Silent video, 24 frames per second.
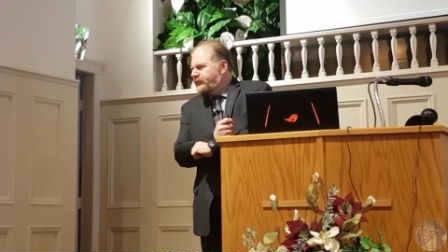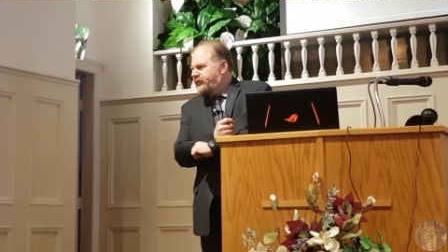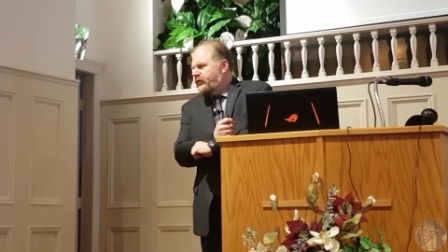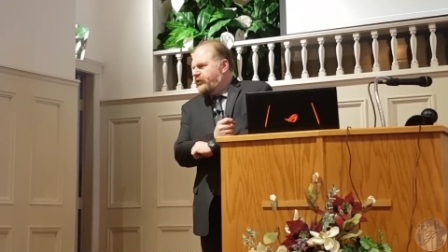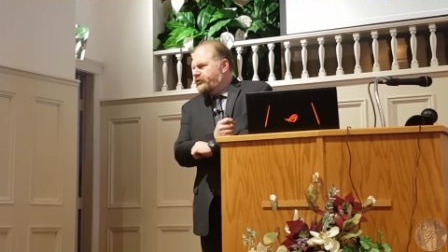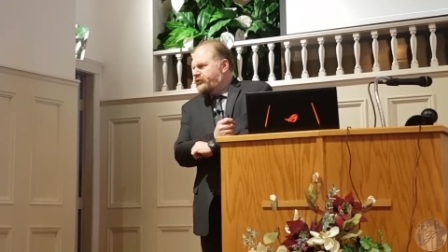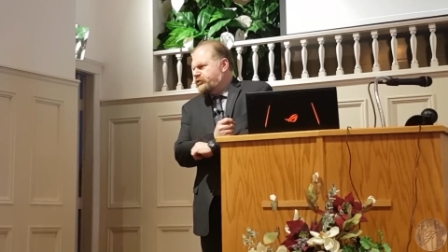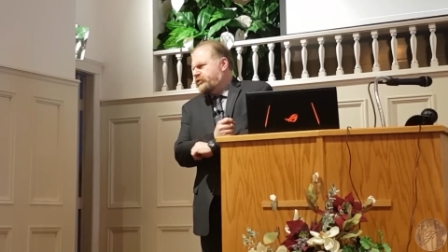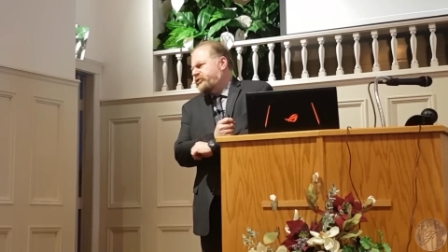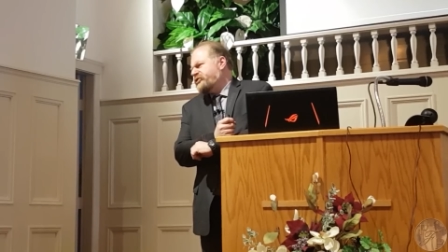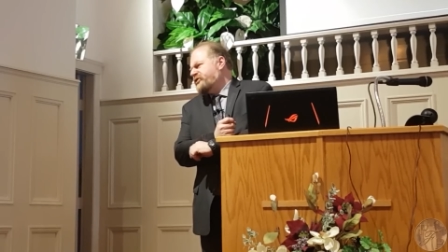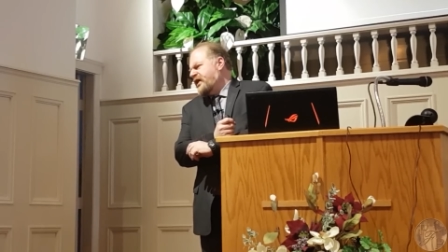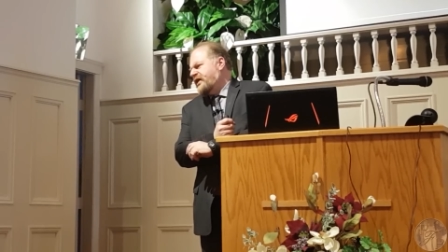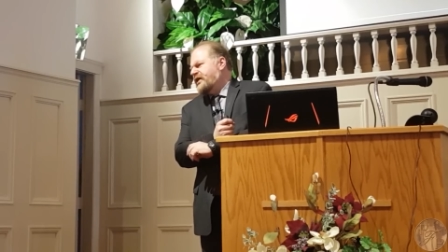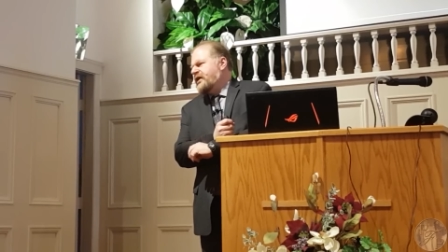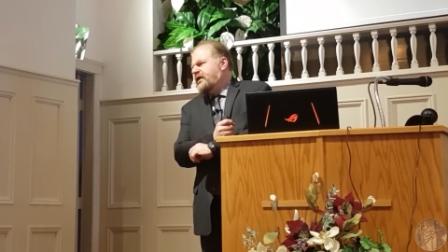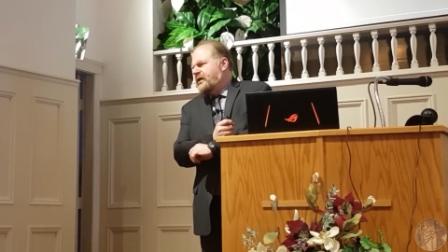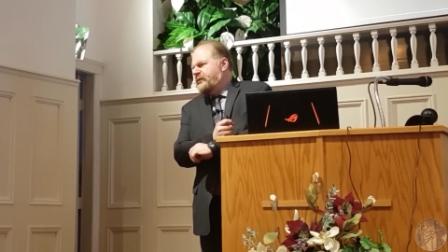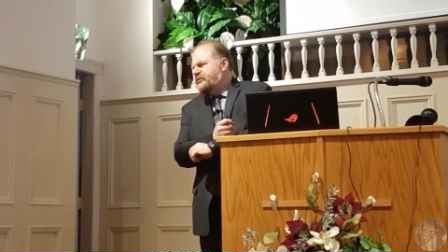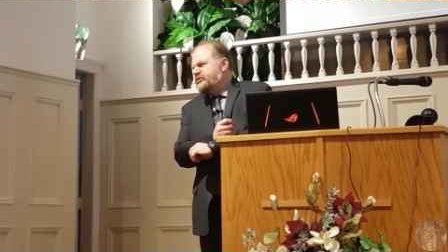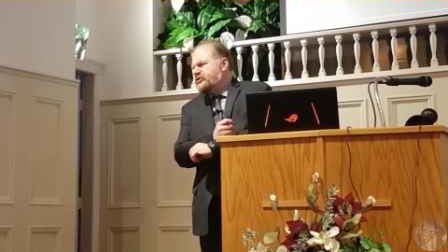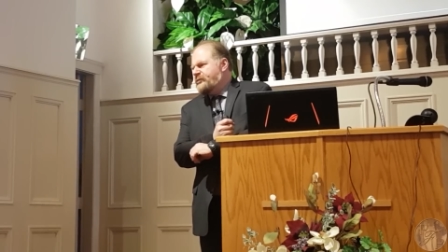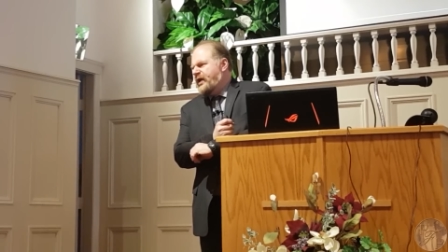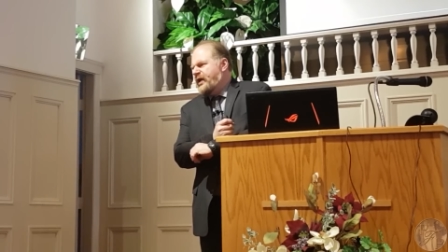to those who are
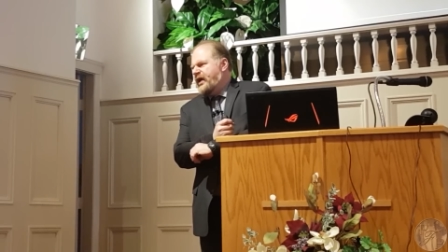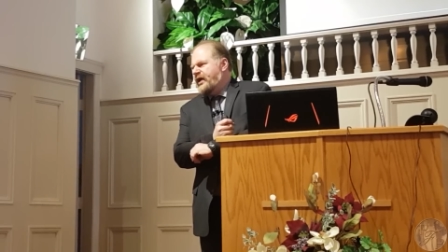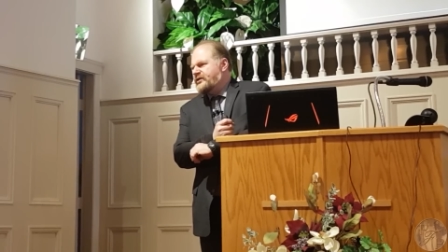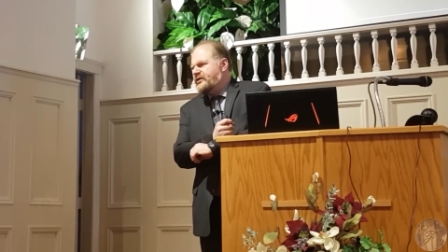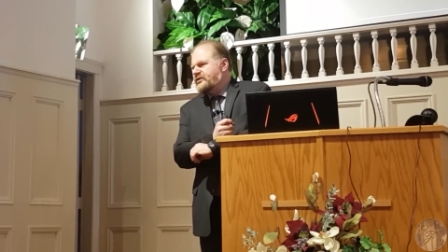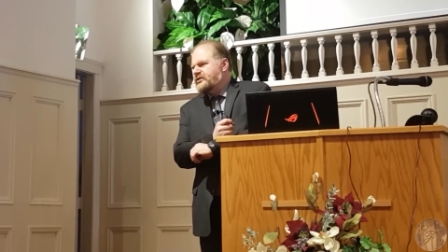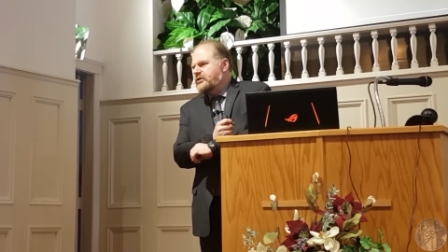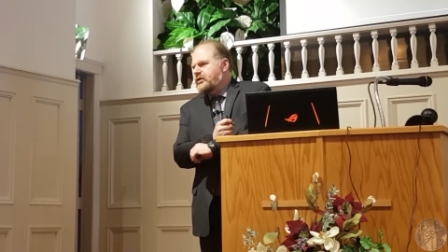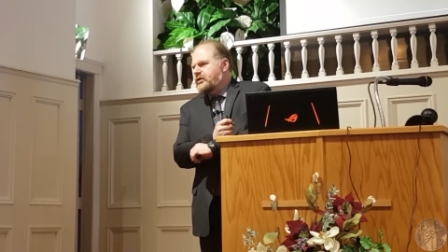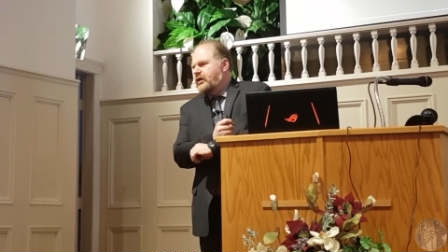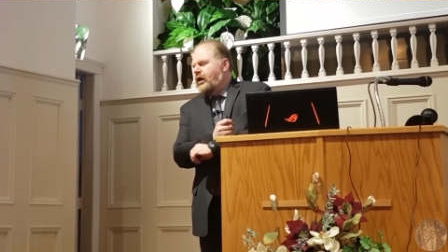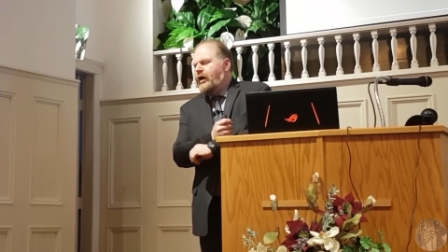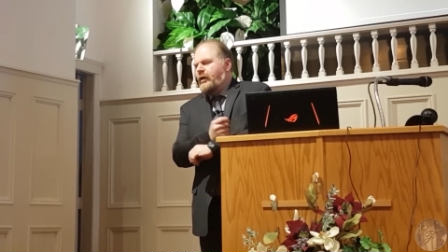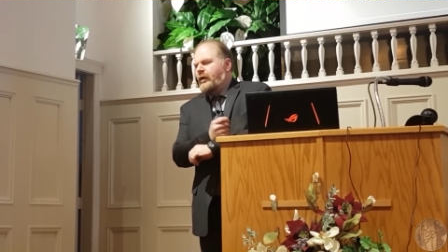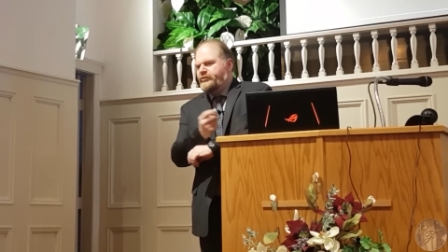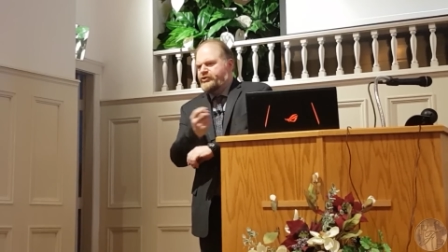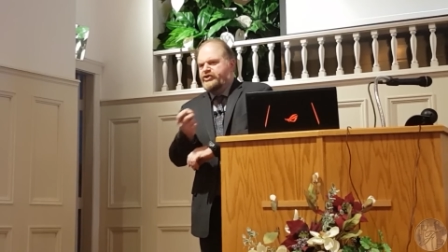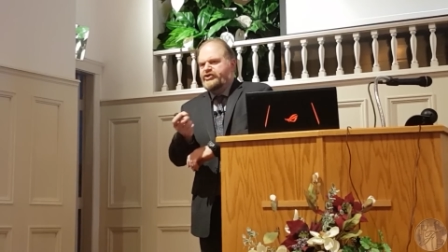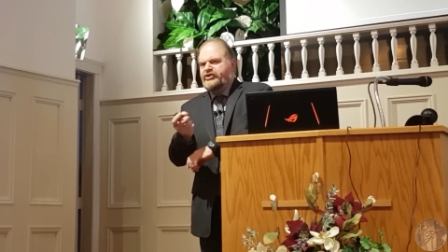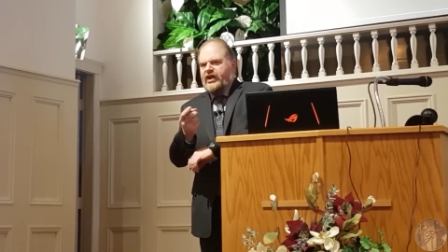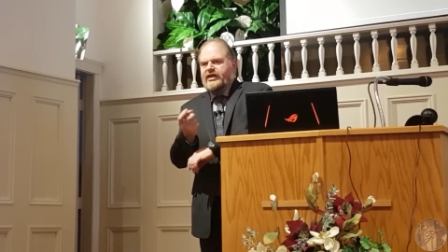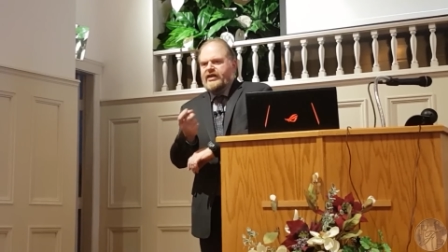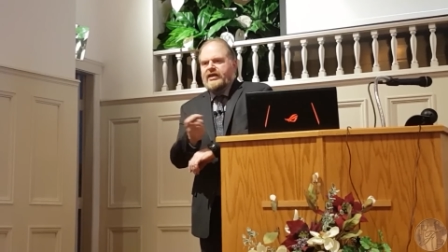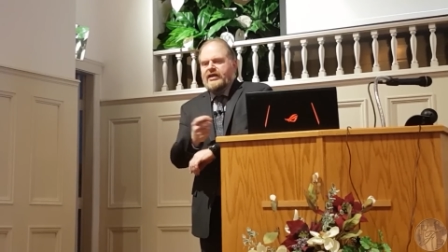taking up space? Oh, I'm
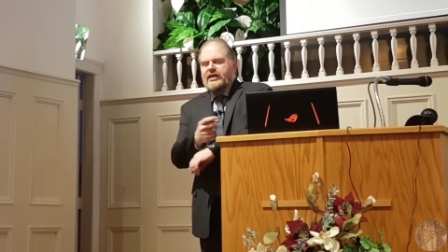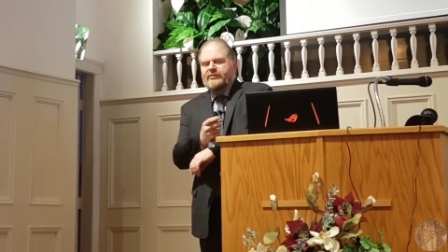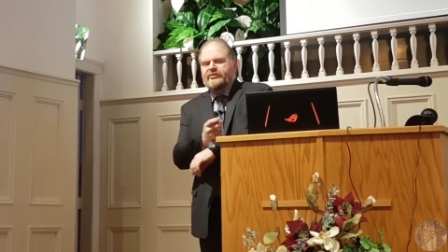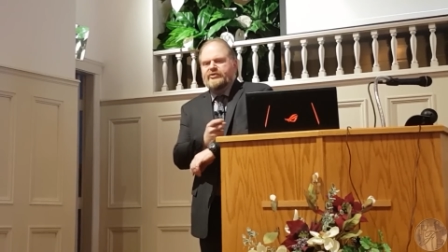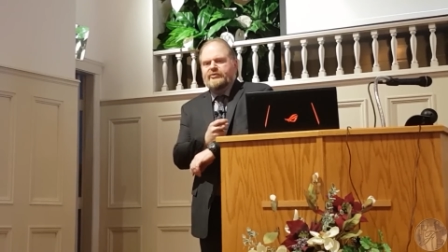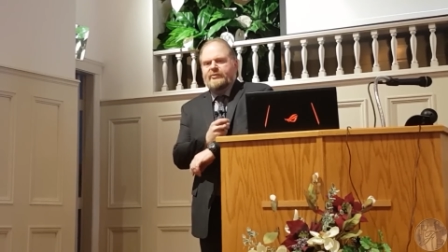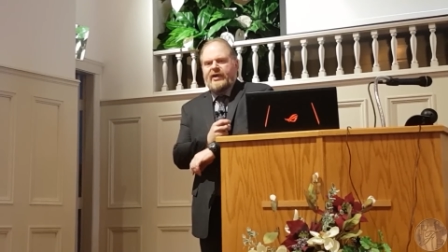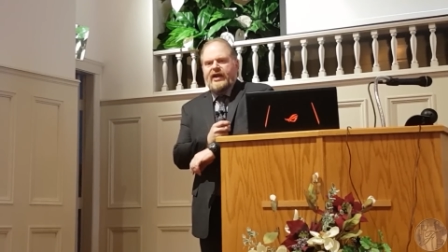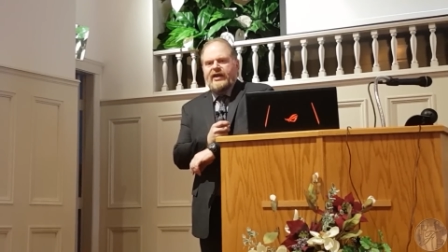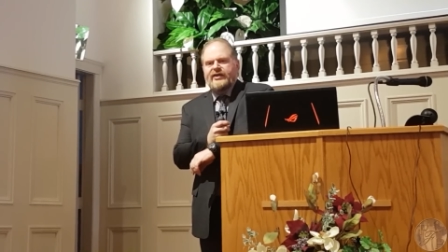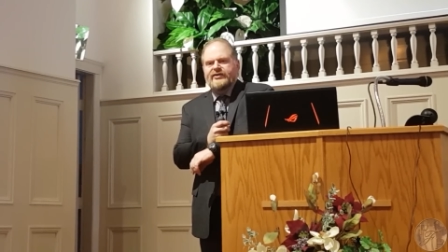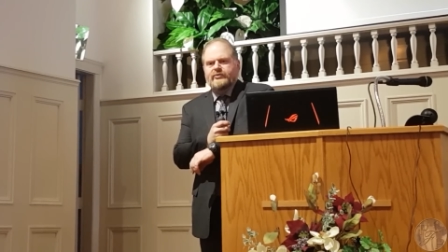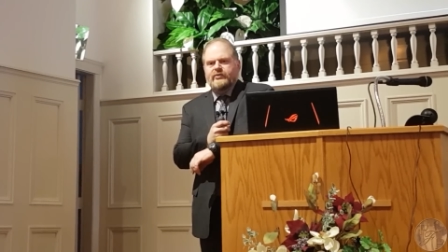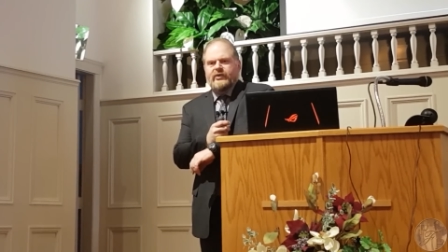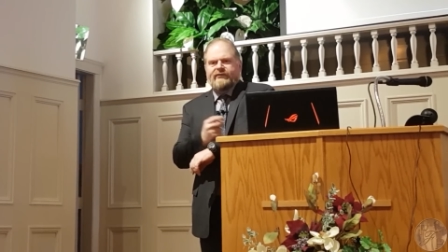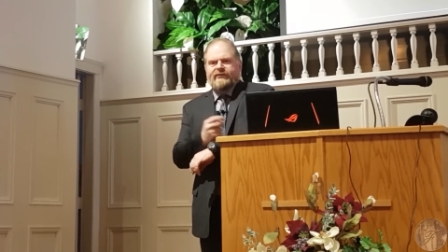just taking up space.